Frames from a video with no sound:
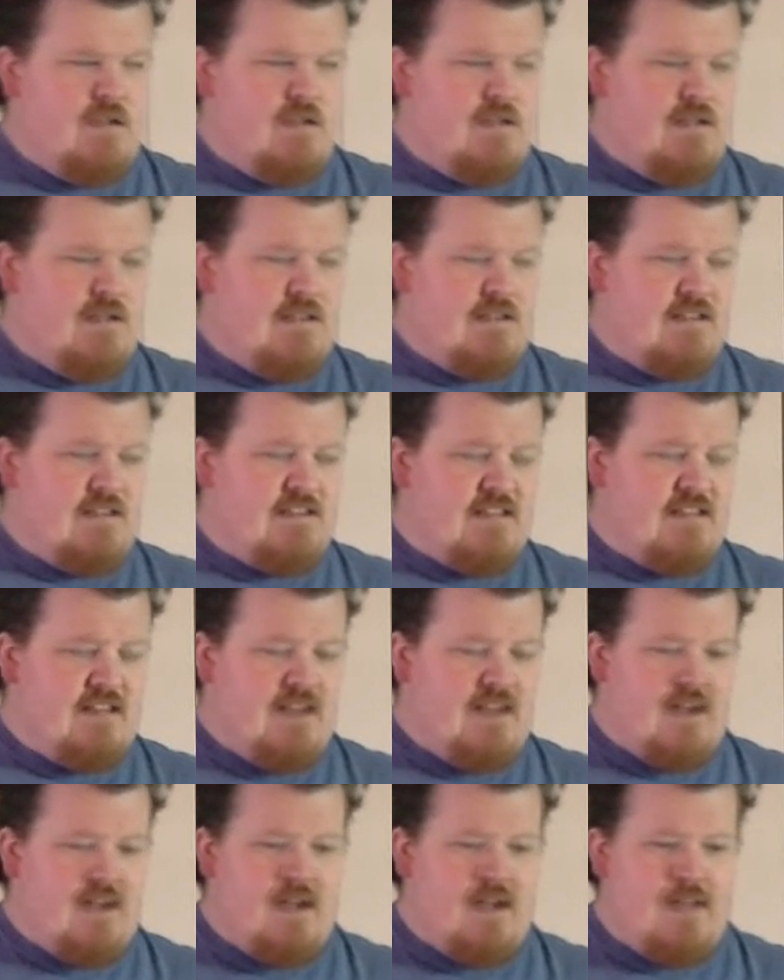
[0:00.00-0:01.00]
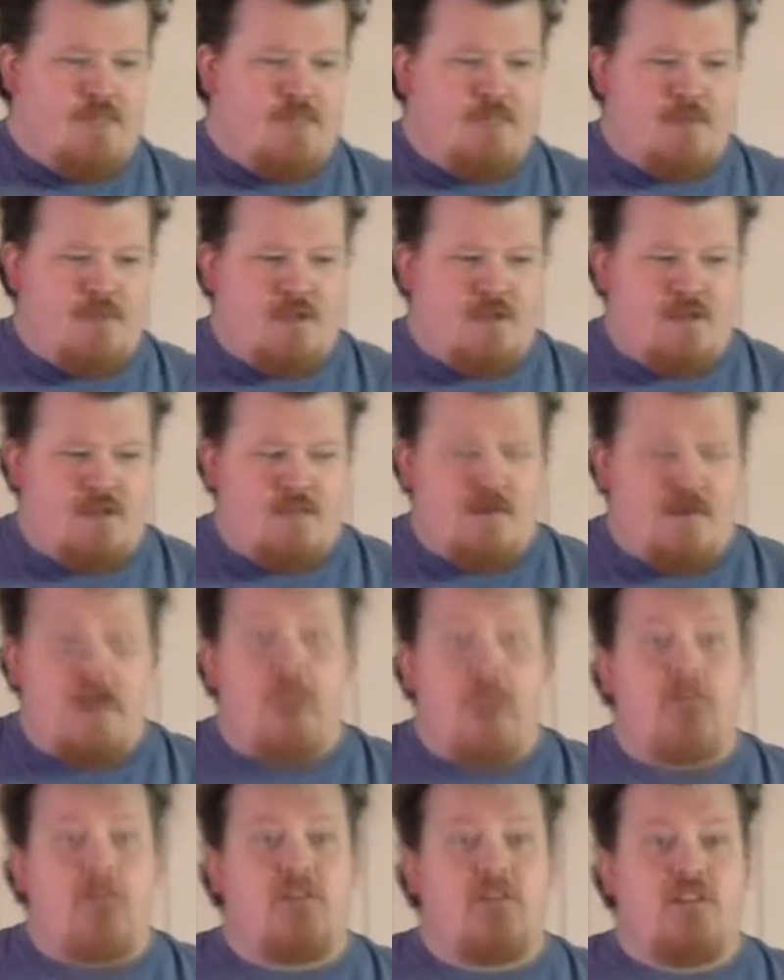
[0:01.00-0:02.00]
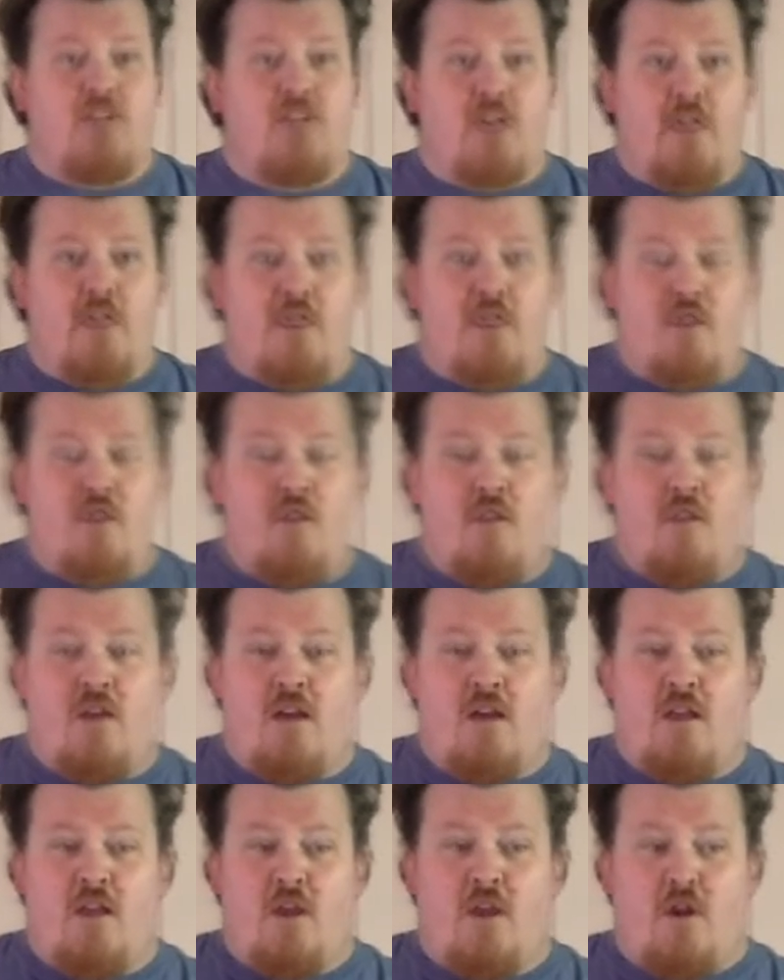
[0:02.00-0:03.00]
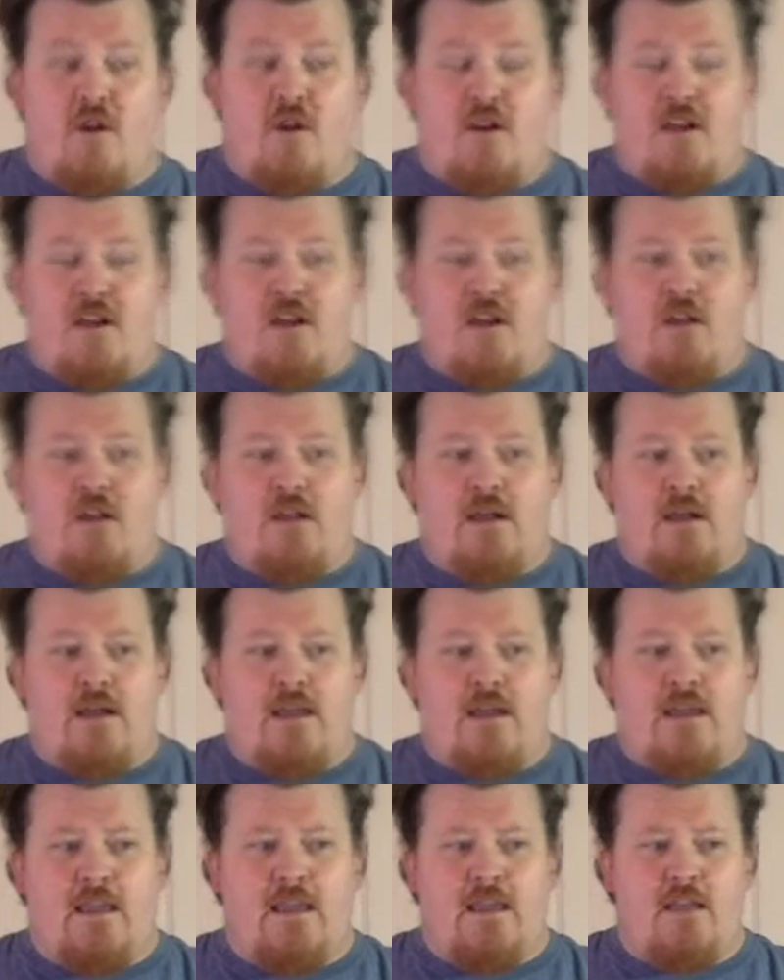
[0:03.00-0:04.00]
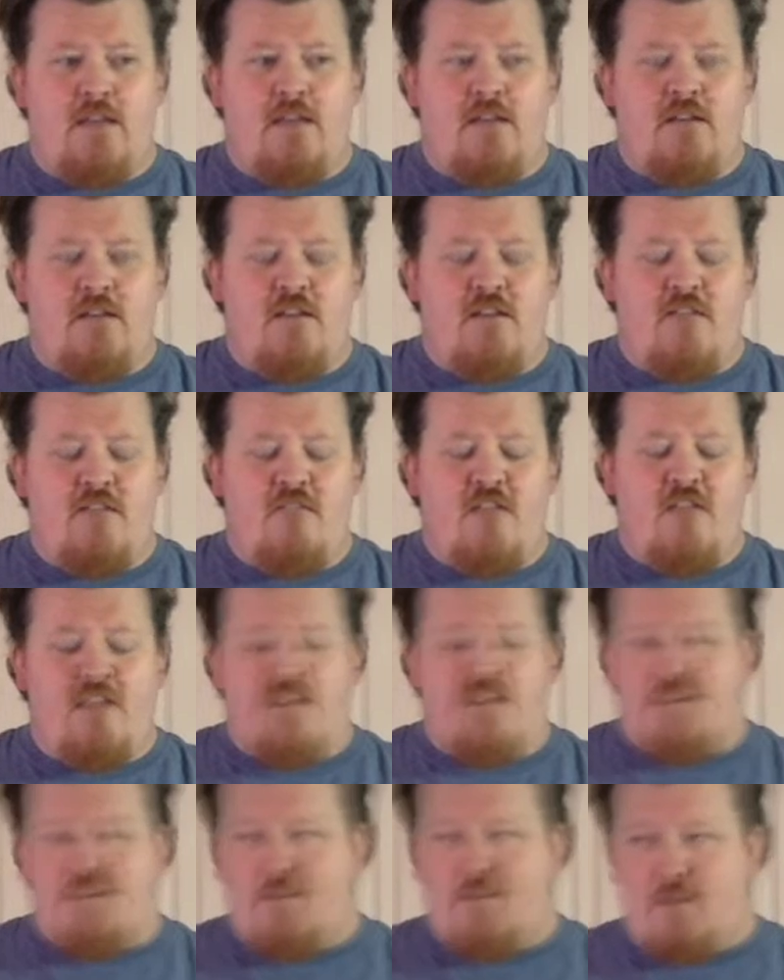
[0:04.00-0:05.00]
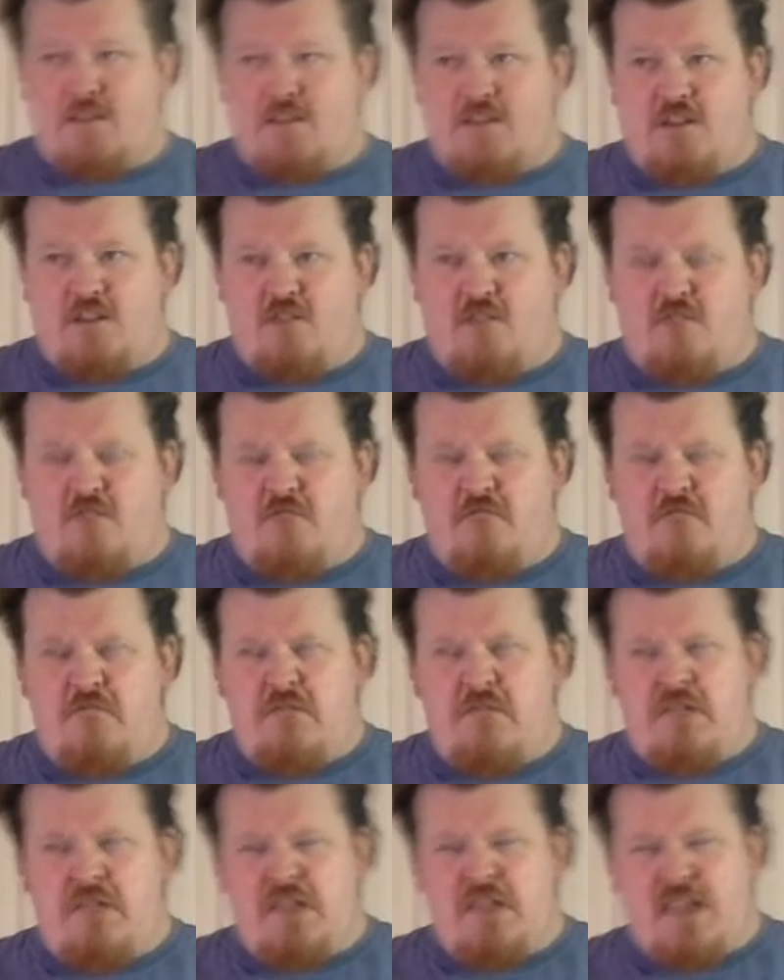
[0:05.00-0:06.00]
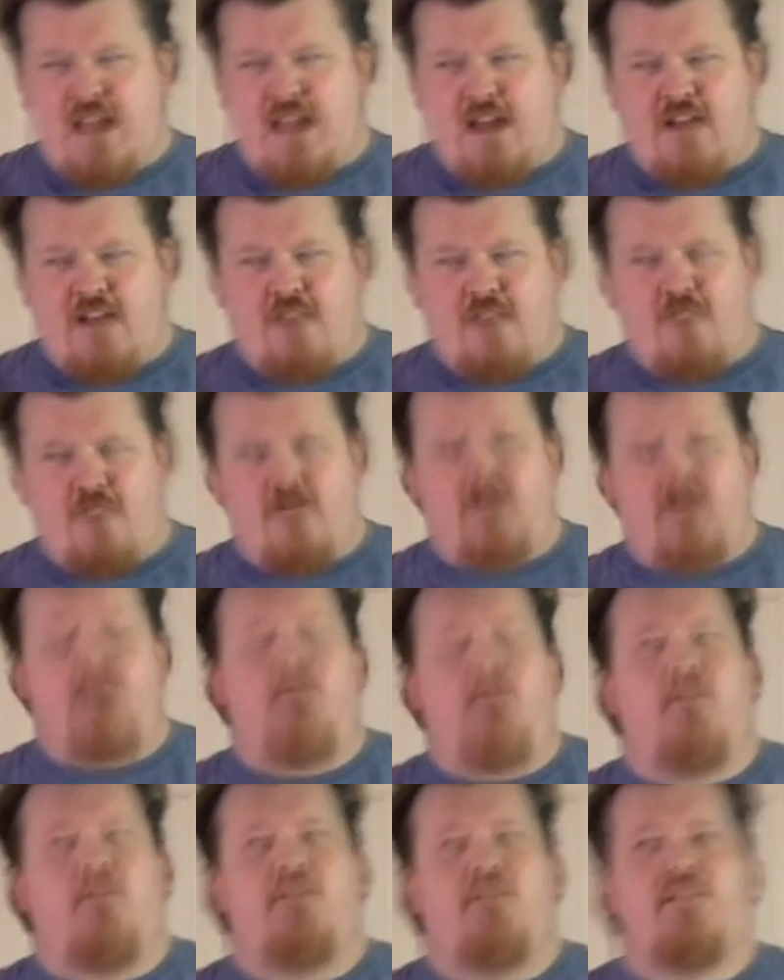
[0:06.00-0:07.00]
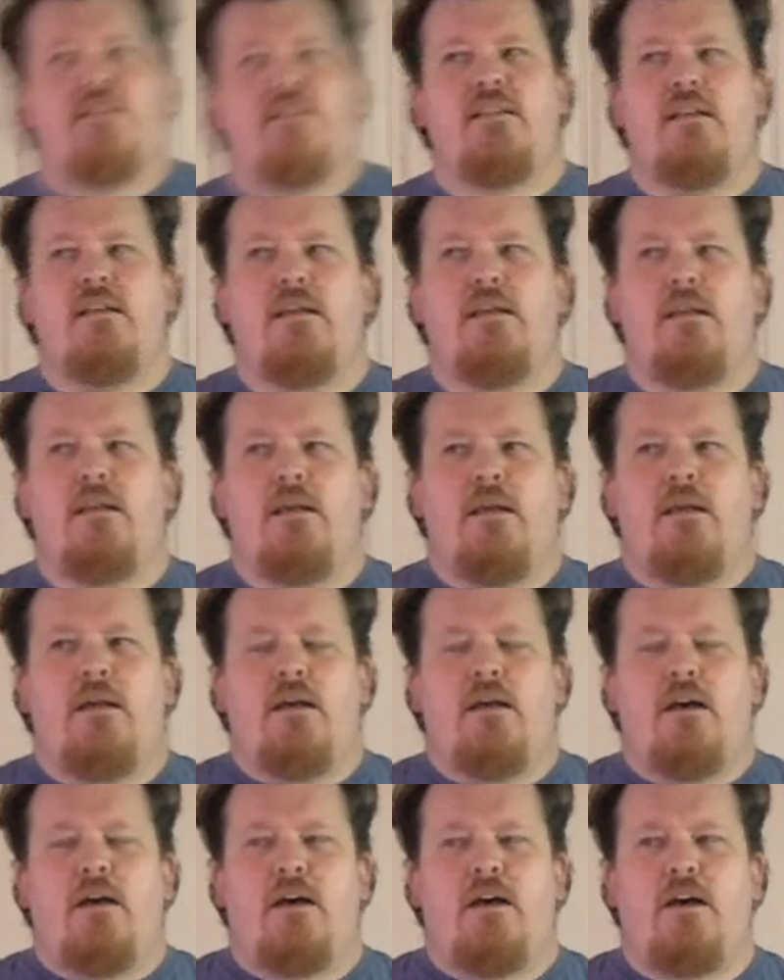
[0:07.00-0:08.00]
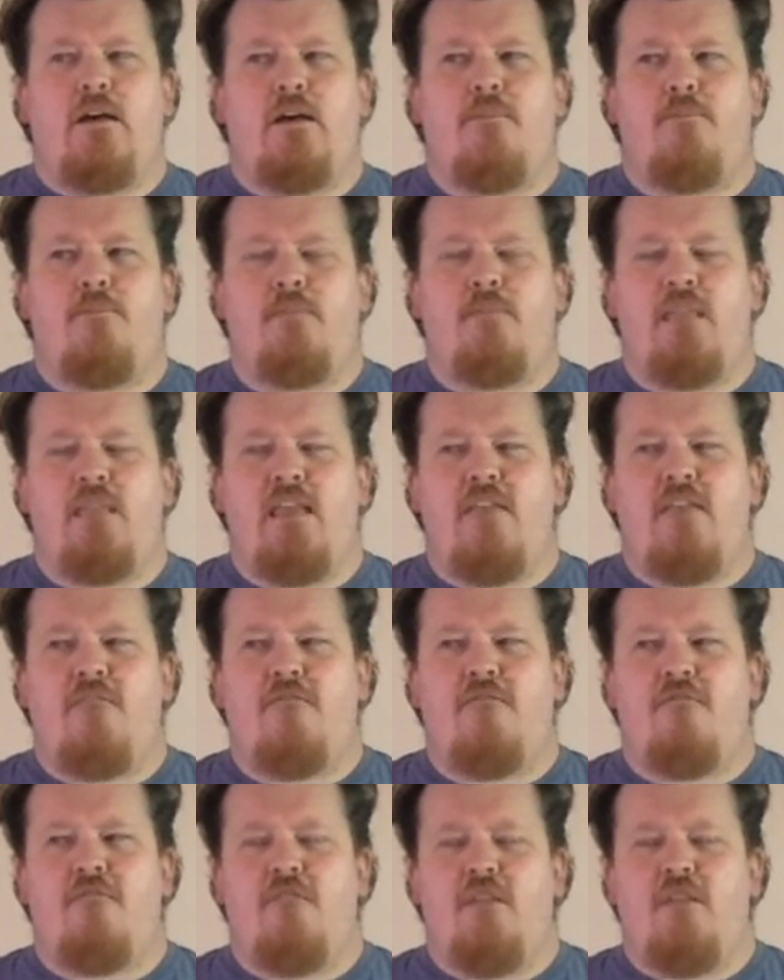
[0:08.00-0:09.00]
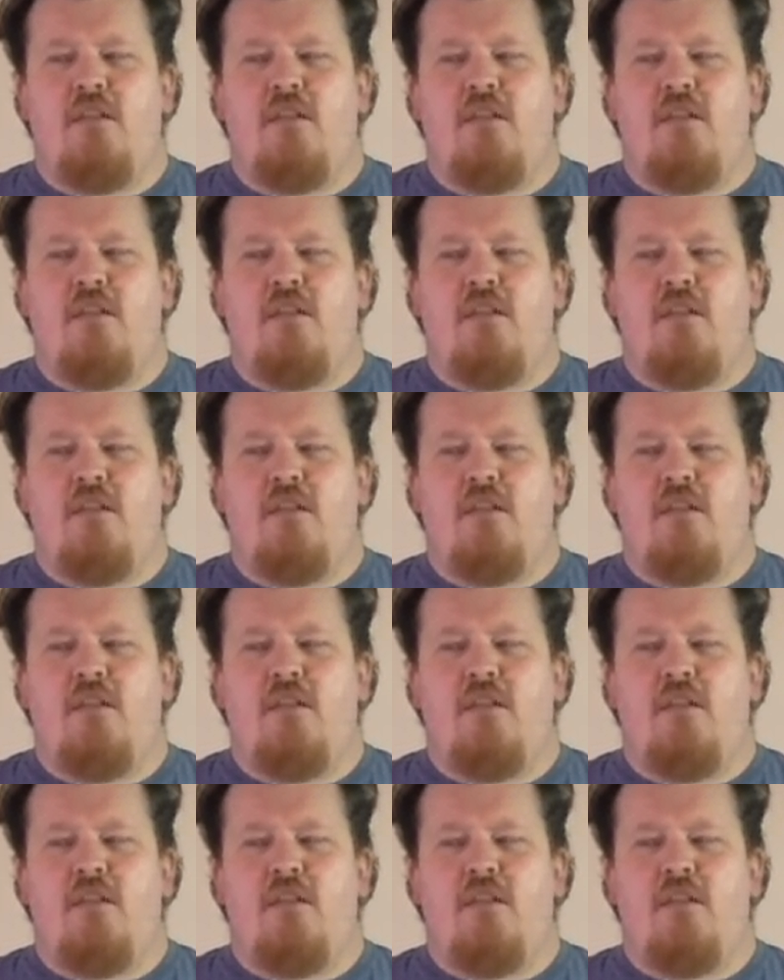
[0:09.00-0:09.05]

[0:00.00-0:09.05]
like I said, my name is Glen Lauderdale. I fancy myself a kind of funny person. If